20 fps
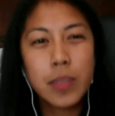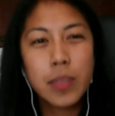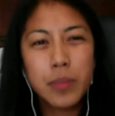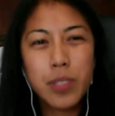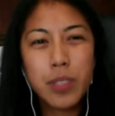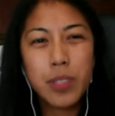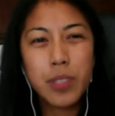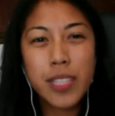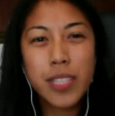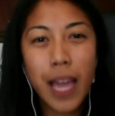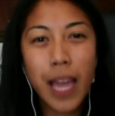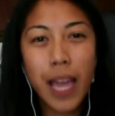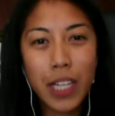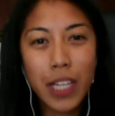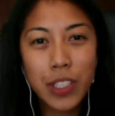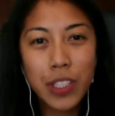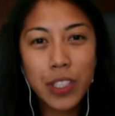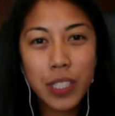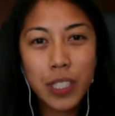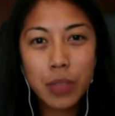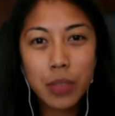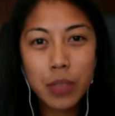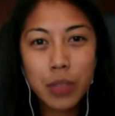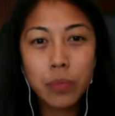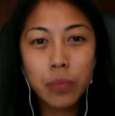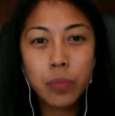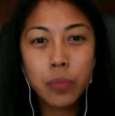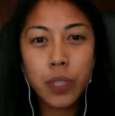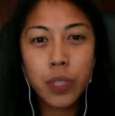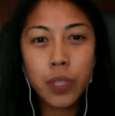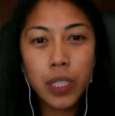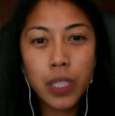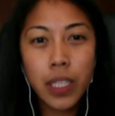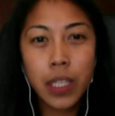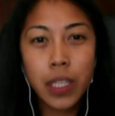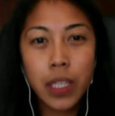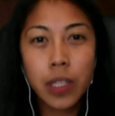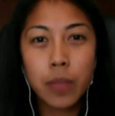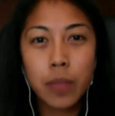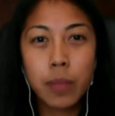is actually a
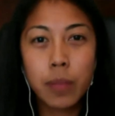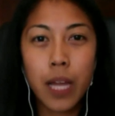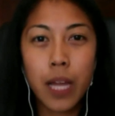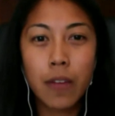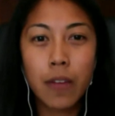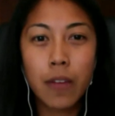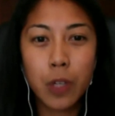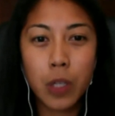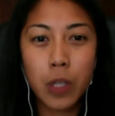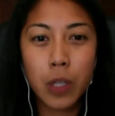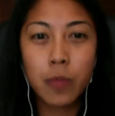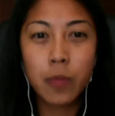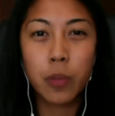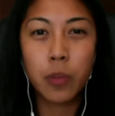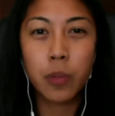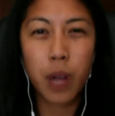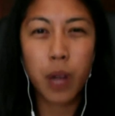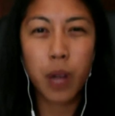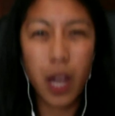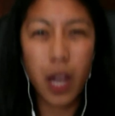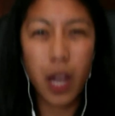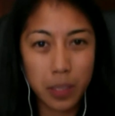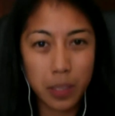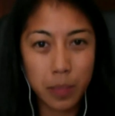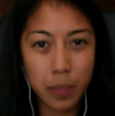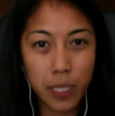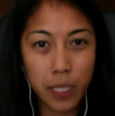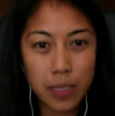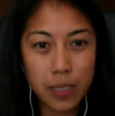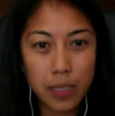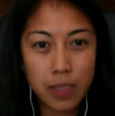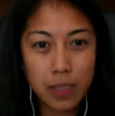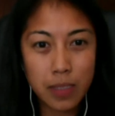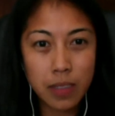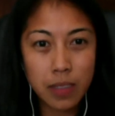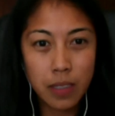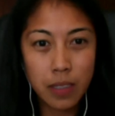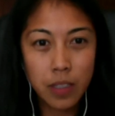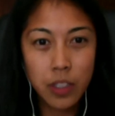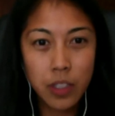really good platform for product-based,